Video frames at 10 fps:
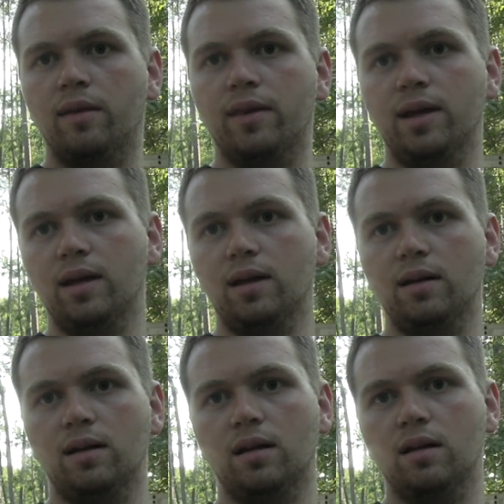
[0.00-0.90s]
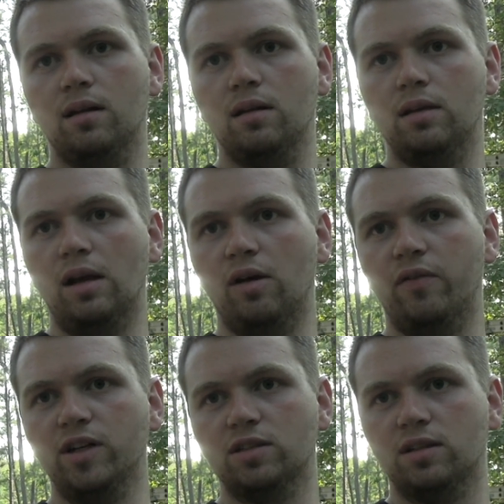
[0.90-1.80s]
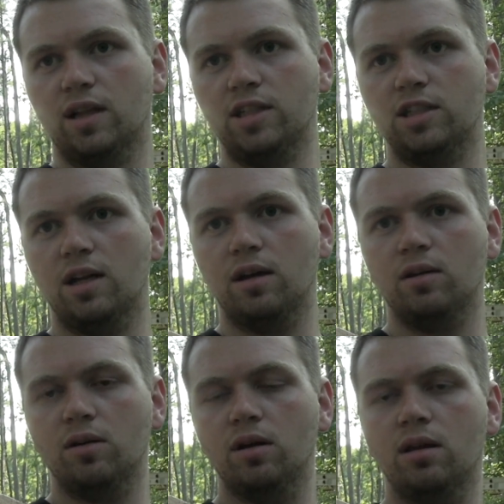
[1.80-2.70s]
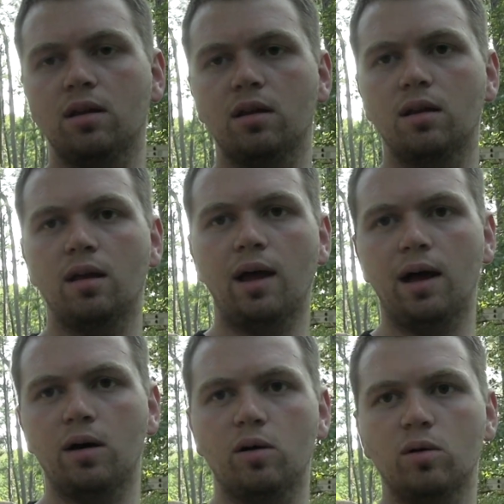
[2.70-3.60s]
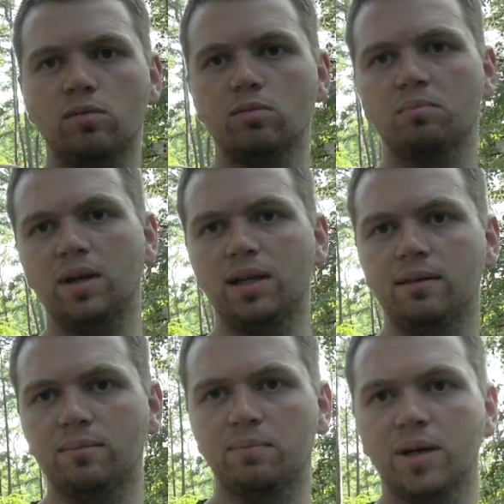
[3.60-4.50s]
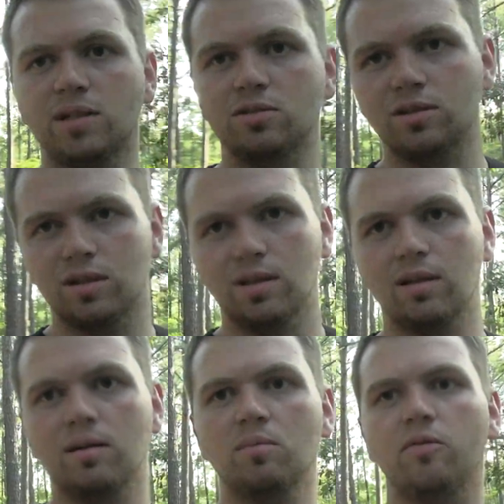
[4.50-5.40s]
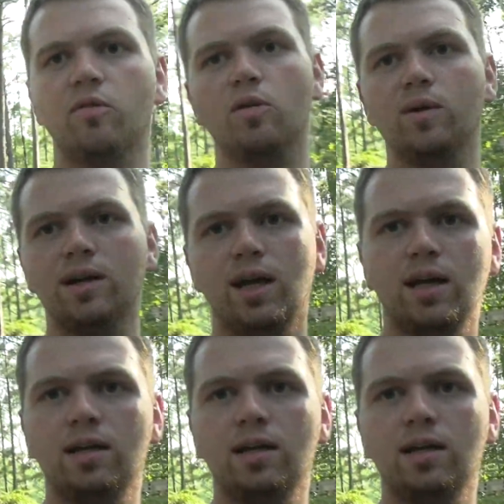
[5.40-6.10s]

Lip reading: then, you know, eventually let you know how many pictures it took before it went dead.